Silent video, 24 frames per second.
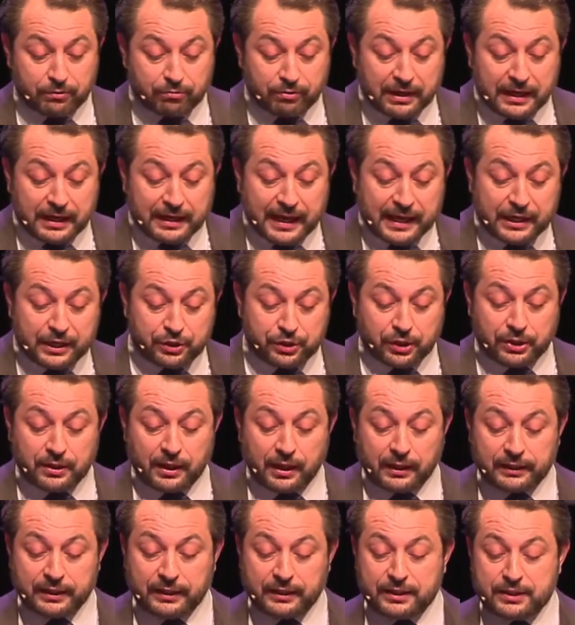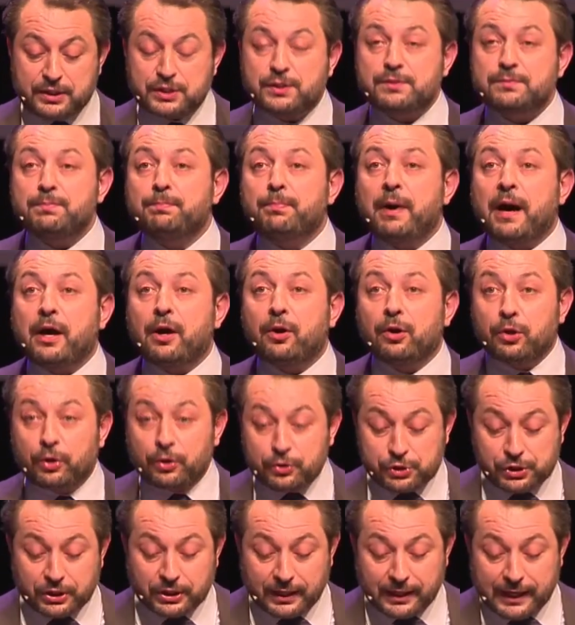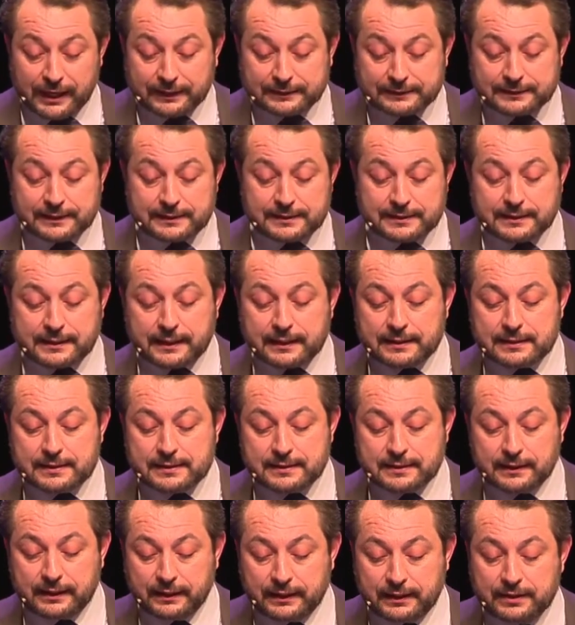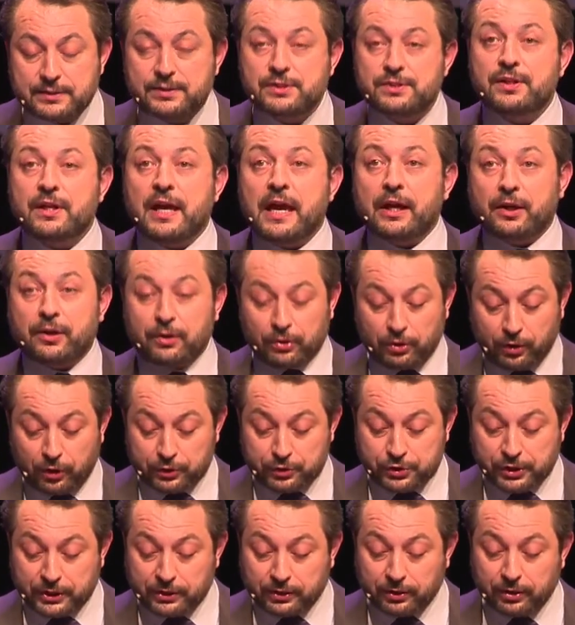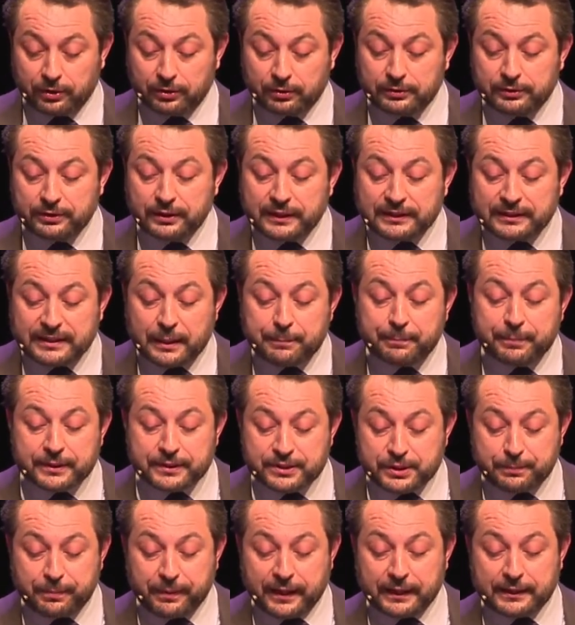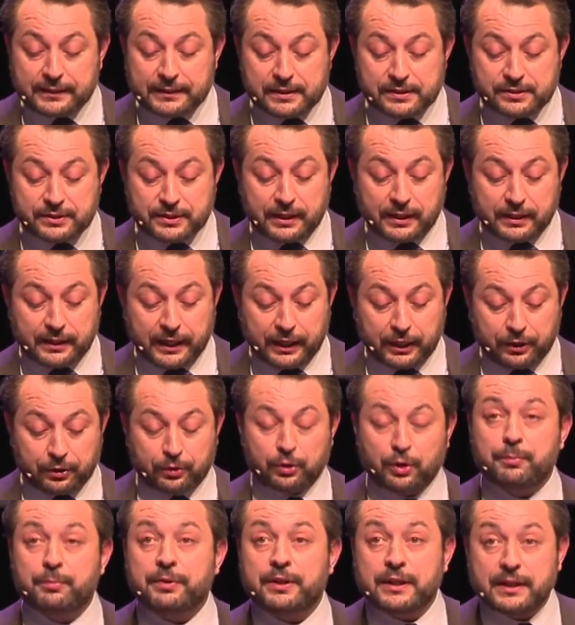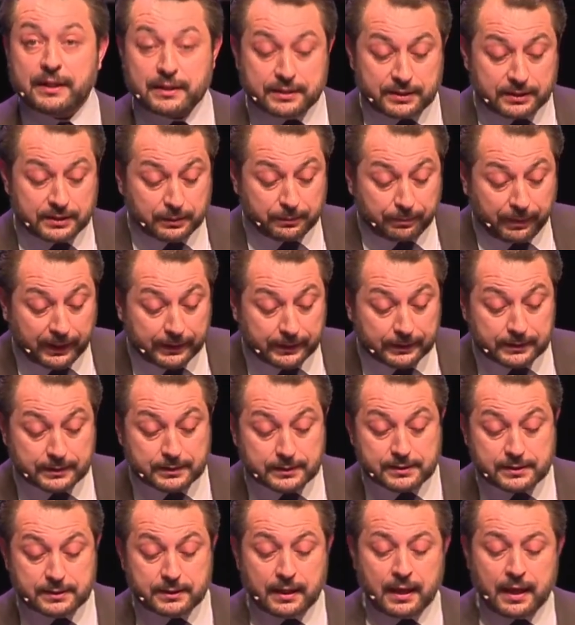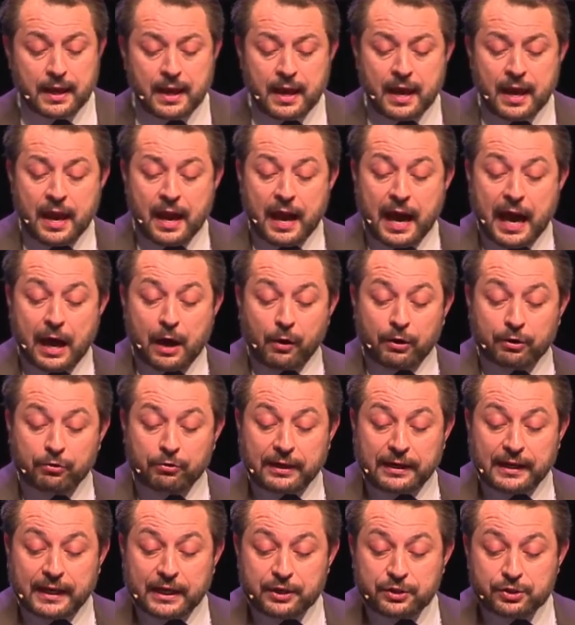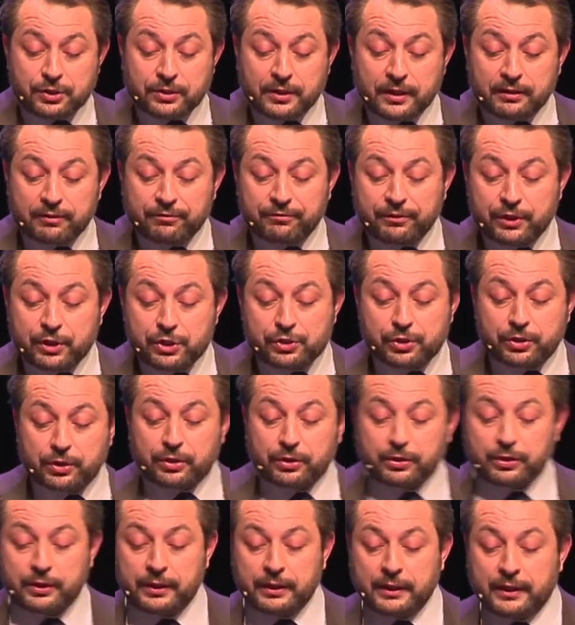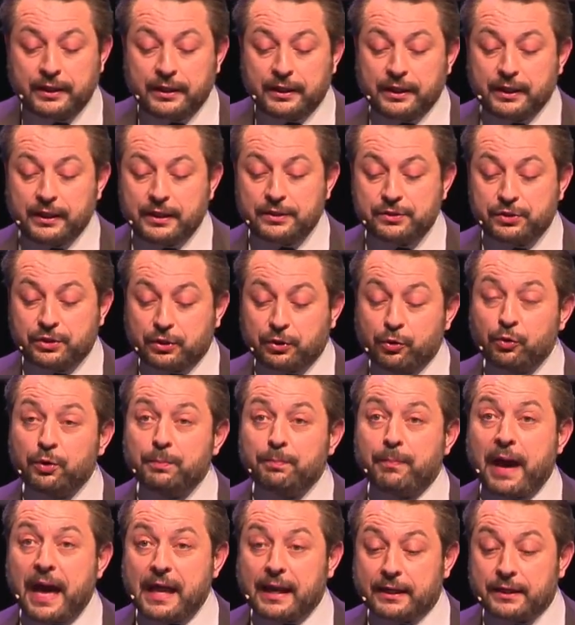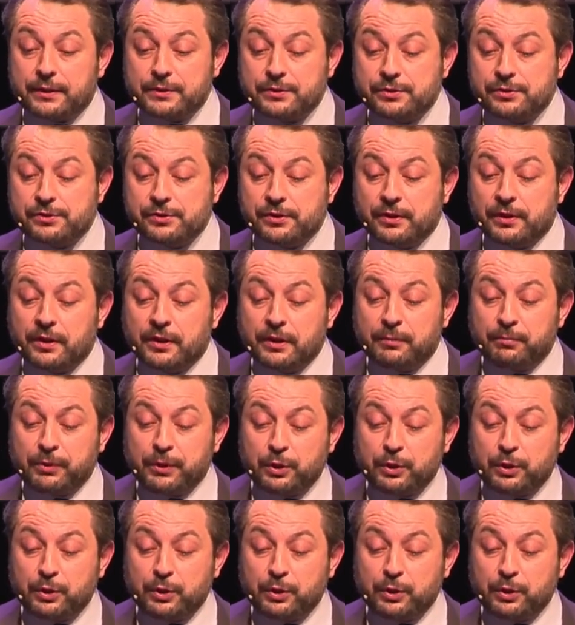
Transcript: is a relational in its biological existence, in its ecological dependence and economic interdependence. Our relational vision is good balance